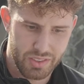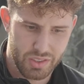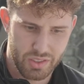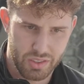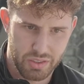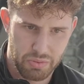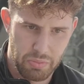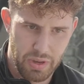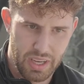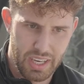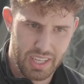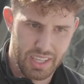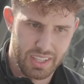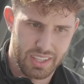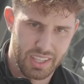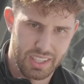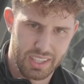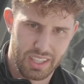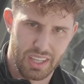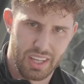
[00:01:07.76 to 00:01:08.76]
Just mainly I
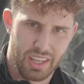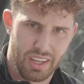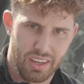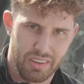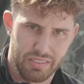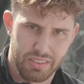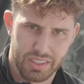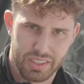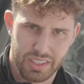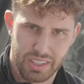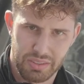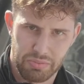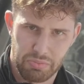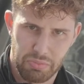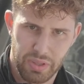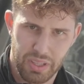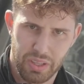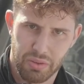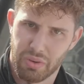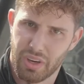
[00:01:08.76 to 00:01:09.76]
think that obviously
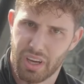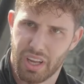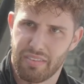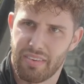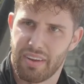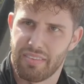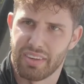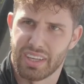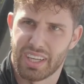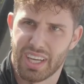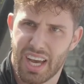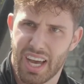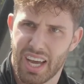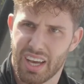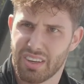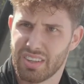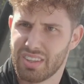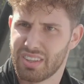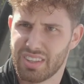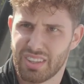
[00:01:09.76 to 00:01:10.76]
be aware of every
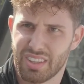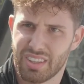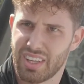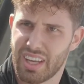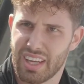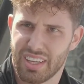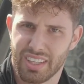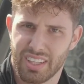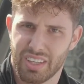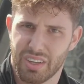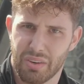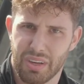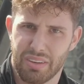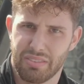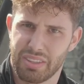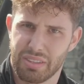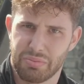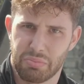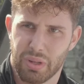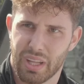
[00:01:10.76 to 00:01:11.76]
guy on the, you know,
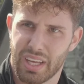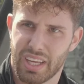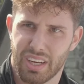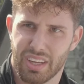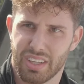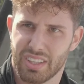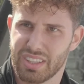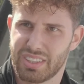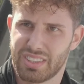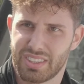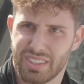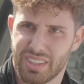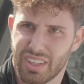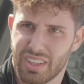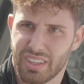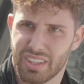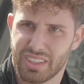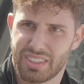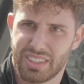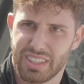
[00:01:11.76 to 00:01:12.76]
every player on
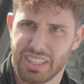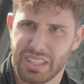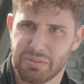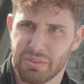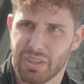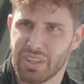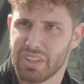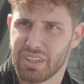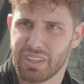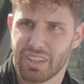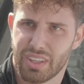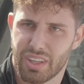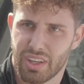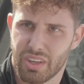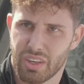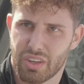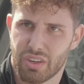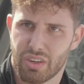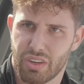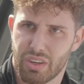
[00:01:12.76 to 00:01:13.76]
the team,
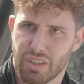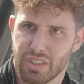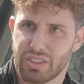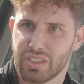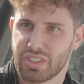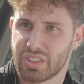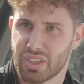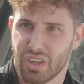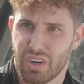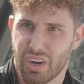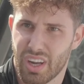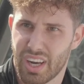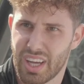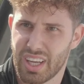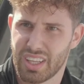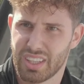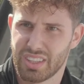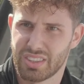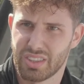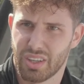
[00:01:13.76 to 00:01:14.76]
on the court as a
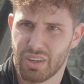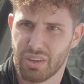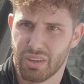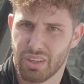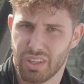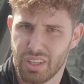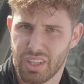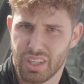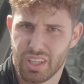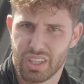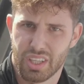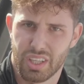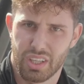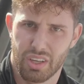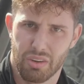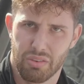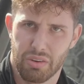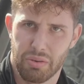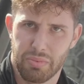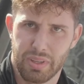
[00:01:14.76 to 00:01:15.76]
scorer. So,
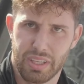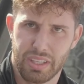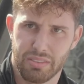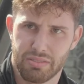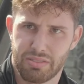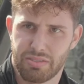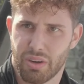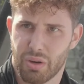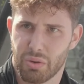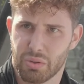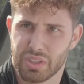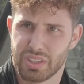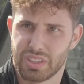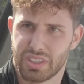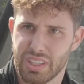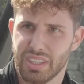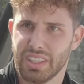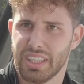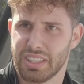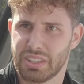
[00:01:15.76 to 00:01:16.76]
you know, remain
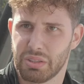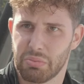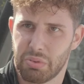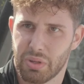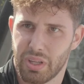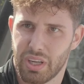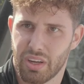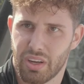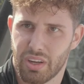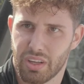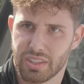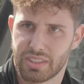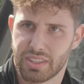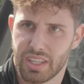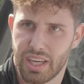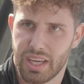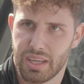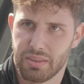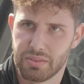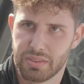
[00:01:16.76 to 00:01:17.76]
focused and disciplined at all
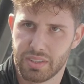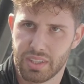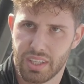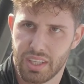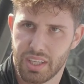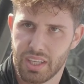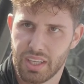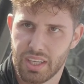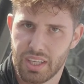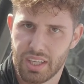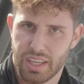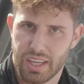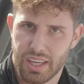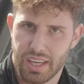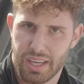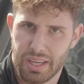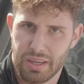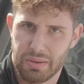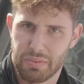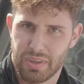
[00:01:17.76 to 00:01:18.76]
times,
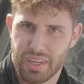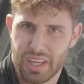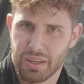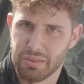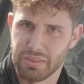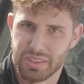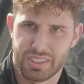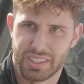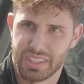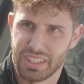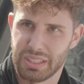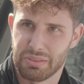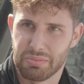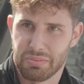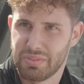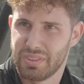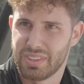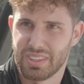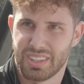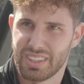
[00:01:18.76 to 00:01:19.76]
and help the
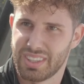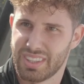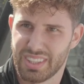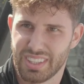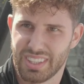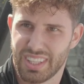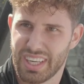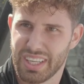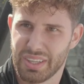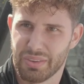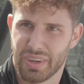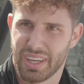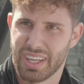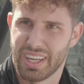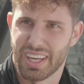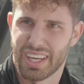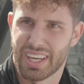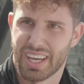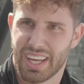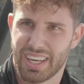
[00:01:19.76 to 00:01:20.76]
team in any way
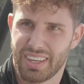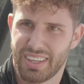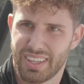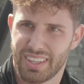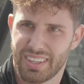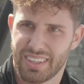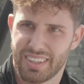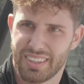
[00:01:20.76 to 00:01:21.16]
that I can.